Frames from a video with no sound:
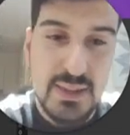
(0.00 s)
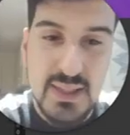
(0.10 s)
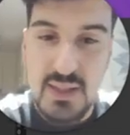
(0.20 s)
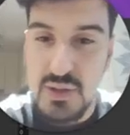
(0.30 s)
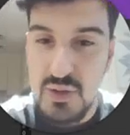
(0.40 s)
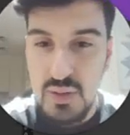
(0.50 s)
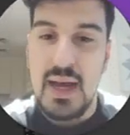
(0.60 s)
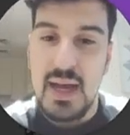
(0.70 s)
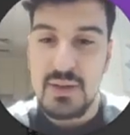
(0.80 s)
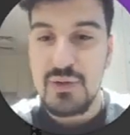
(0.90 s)
potential,
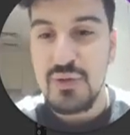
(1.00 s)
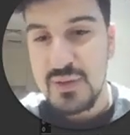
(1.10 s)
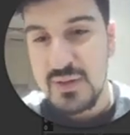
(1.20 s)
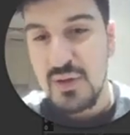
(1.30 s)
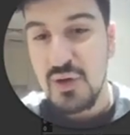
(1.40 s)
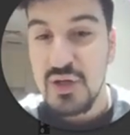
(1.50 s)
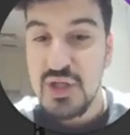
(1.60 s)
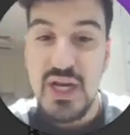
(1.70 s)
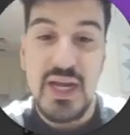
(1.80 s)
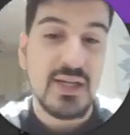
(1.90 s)
and used good
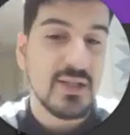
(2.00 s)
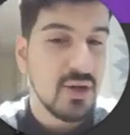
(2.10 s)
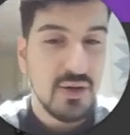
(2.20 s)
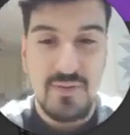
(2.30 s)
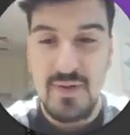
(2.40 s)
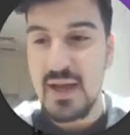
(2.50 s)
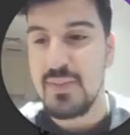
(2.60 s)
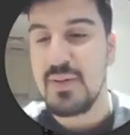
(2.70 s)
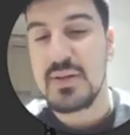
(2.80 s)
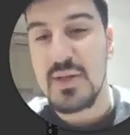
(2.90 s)
shakes, good vibe
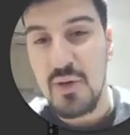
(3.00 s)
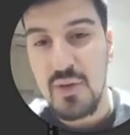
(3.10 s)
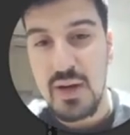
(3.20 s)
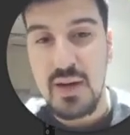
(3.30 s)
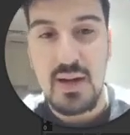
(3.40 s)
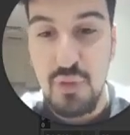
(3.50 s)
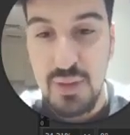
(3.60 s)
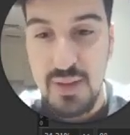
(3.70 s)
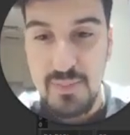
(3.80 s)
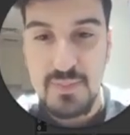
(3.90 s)
slogan for
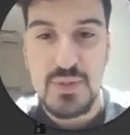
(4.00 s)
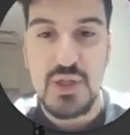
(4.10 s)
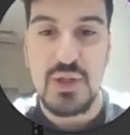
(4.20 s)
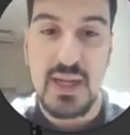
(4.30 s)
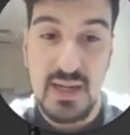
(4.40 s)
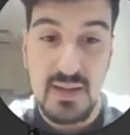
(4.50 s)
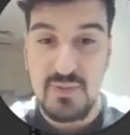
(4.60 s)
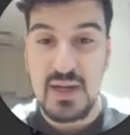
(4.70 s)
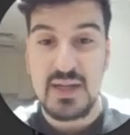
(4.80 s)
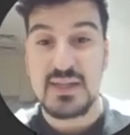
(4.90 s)
them, so they can
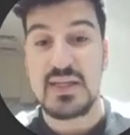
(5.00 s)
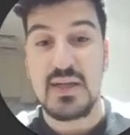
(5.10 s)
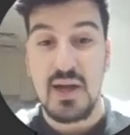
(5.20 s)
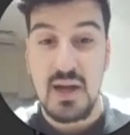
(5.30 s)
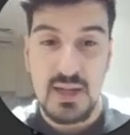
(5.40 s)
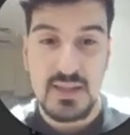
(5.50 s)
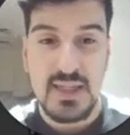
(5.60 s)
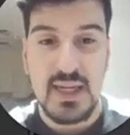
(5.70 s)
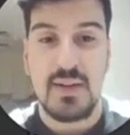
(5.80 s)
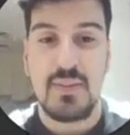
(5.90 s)
really see the color
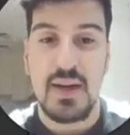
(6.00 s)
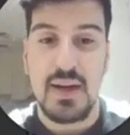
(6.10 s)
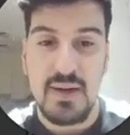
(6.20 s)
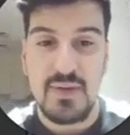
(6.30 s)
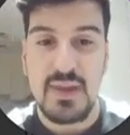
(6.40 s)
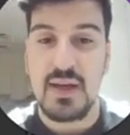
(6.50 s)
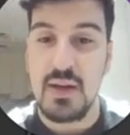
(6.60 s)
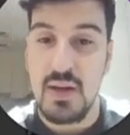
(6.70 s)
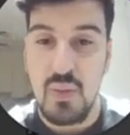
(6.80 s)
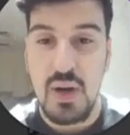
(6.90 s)
scheme and everything
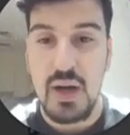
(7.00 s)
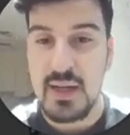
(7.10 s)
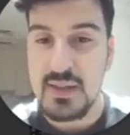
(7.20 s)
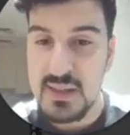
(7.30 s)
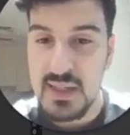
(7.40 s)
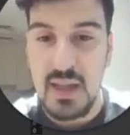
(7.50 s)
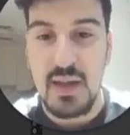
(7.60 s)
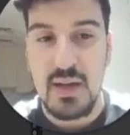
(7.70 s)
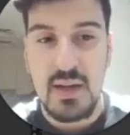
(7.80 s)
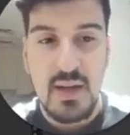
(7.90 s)
working
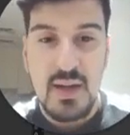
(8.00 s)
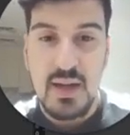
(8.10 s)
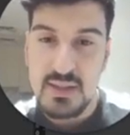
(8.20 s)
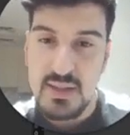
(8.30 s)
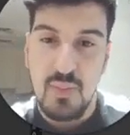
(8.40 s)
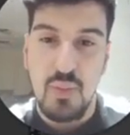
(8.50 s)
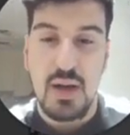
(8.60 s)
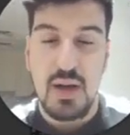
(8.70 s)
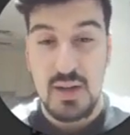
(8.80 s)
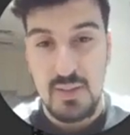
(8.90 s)
together. It's come
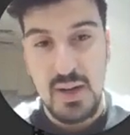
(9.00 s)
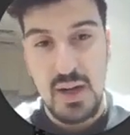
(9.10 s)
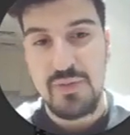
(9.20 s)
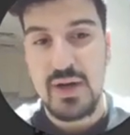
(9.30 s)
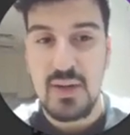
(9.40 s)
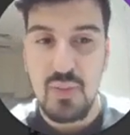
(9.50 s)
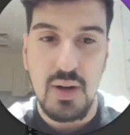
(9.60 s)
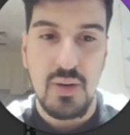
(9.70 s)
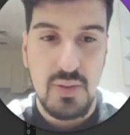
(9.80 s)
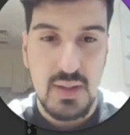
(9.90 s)
out really
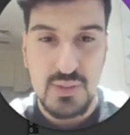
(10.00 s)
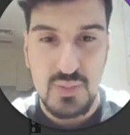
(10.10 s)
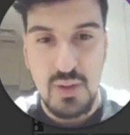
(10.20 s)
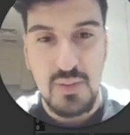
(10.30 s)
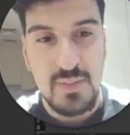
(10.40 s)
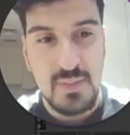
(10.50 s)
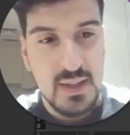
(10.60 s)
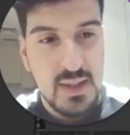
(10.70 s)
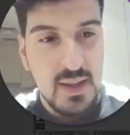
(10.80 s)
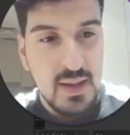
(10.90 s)
well as well.
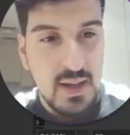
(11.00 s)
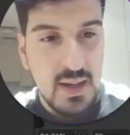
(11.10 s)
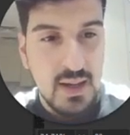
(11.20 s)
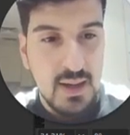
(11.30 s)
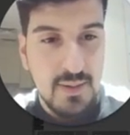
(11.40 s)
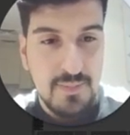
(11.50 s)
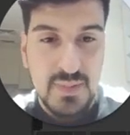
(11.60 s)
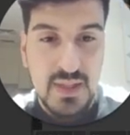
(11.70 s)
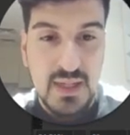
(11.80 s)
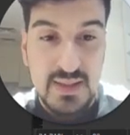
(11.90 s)

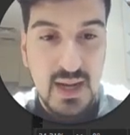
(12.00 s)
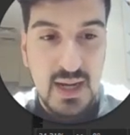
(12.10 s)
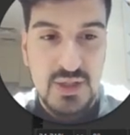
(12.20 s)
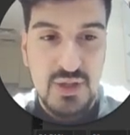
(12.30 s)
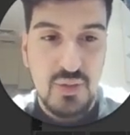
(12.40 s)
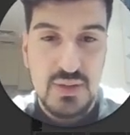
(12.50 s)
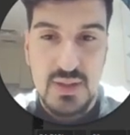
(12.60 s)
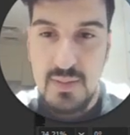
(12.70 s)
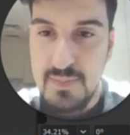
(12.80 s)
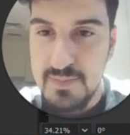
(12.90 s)
Then I showed
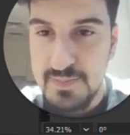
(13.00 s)
some